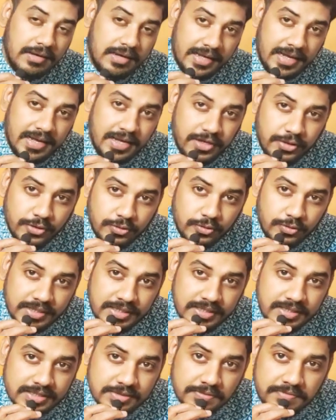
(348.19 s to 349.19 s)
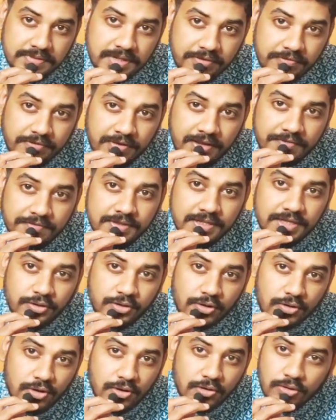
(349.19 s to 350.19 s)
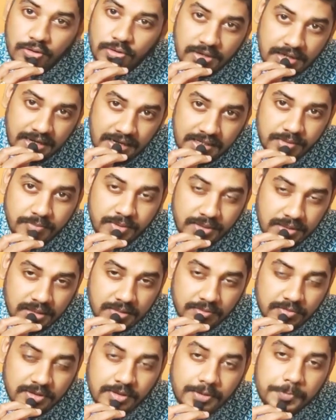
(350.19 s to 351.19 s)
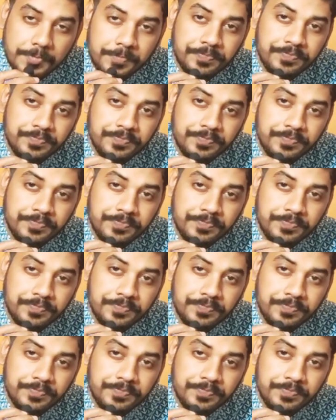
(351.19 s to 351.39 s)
trained you till the age of 35, then you're not going to land up in trouble.